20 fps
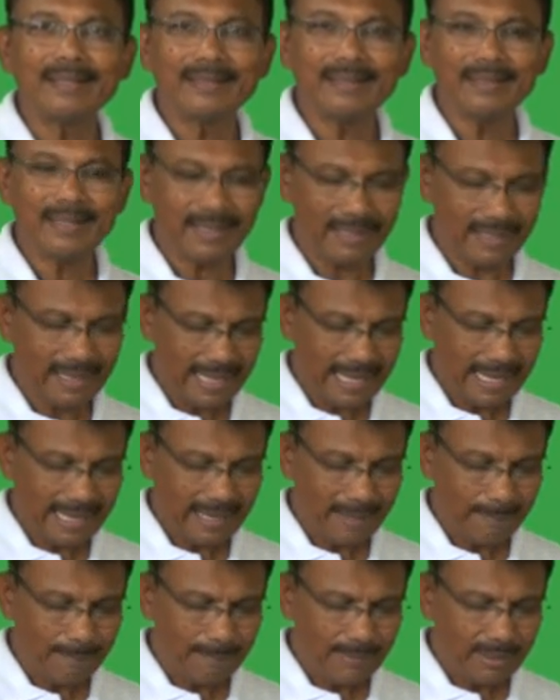The
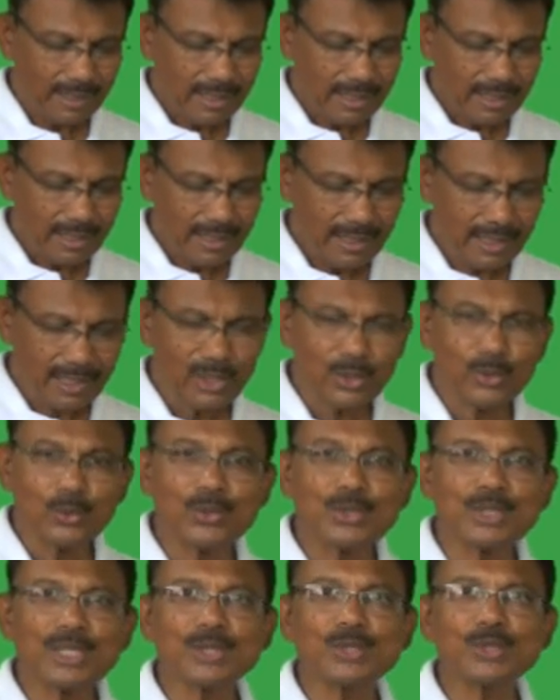lamp he
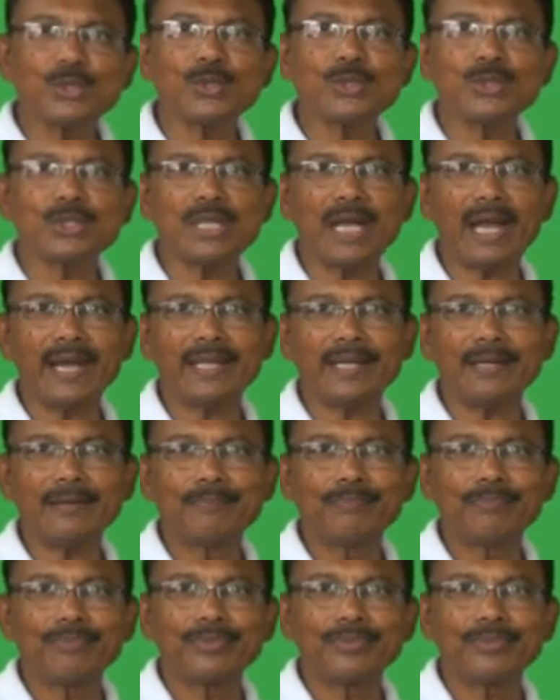uses to study.